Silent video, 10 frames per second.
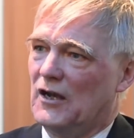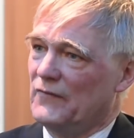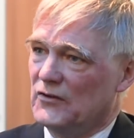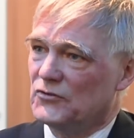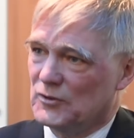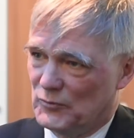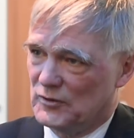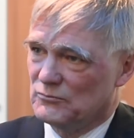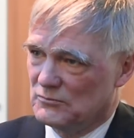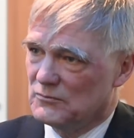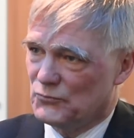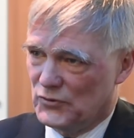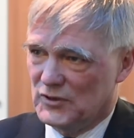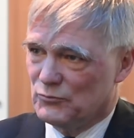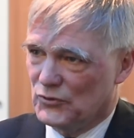And they tell me,
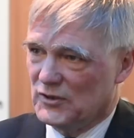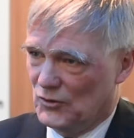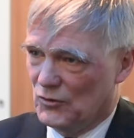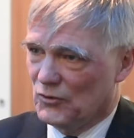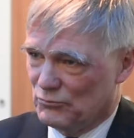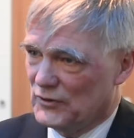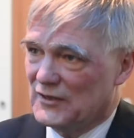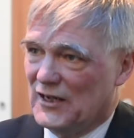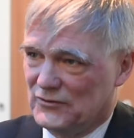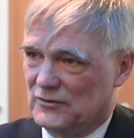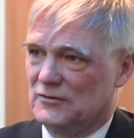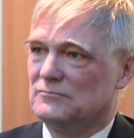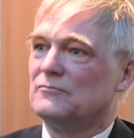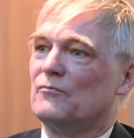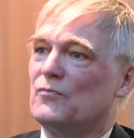pretty candidly.
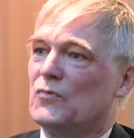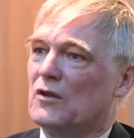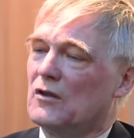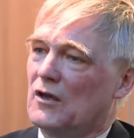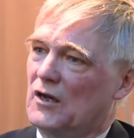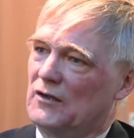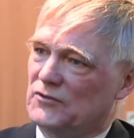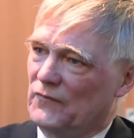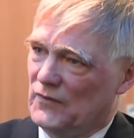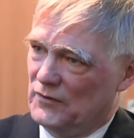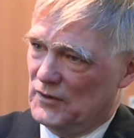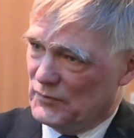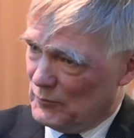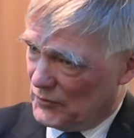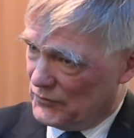And I've done that
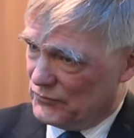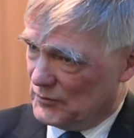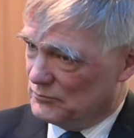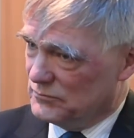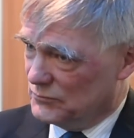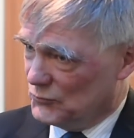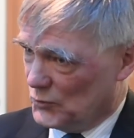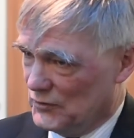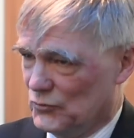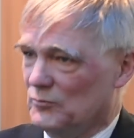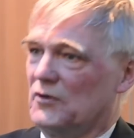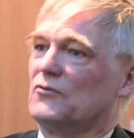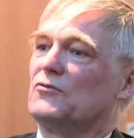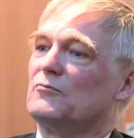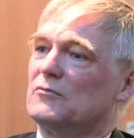every month for 24
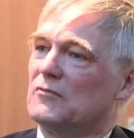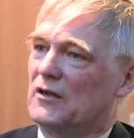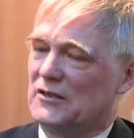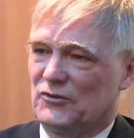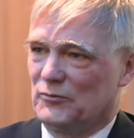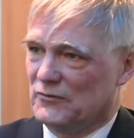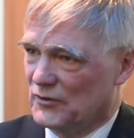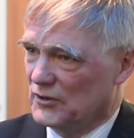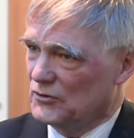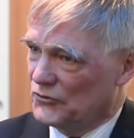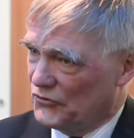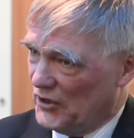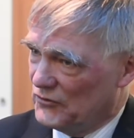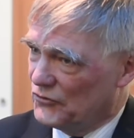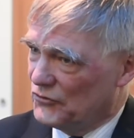months, and it gives me a very good
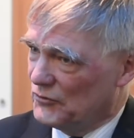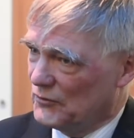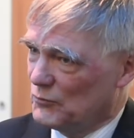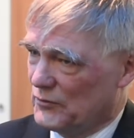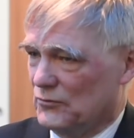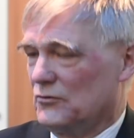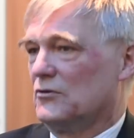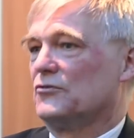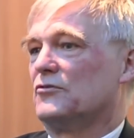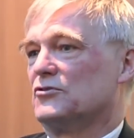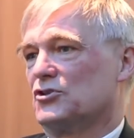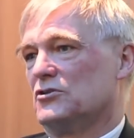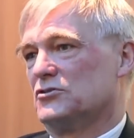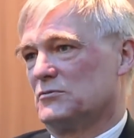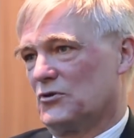sense of whether or not the
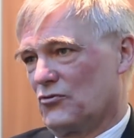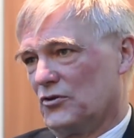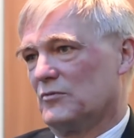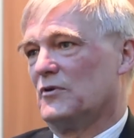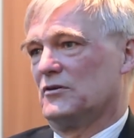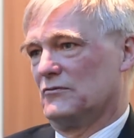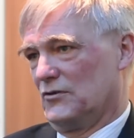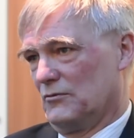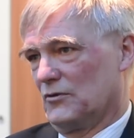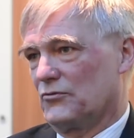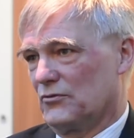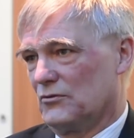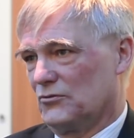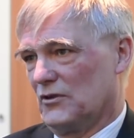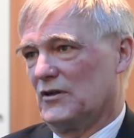changes we're trying to make are flowing
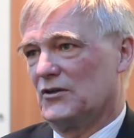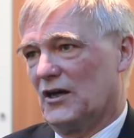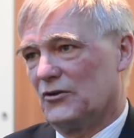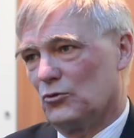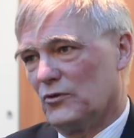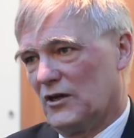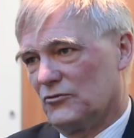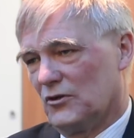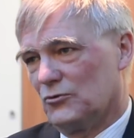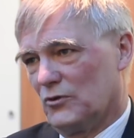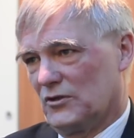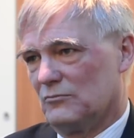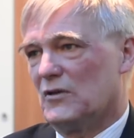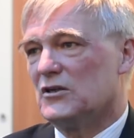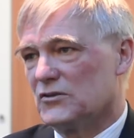through. And I do that
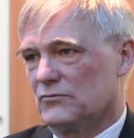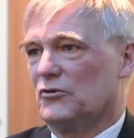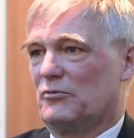in many different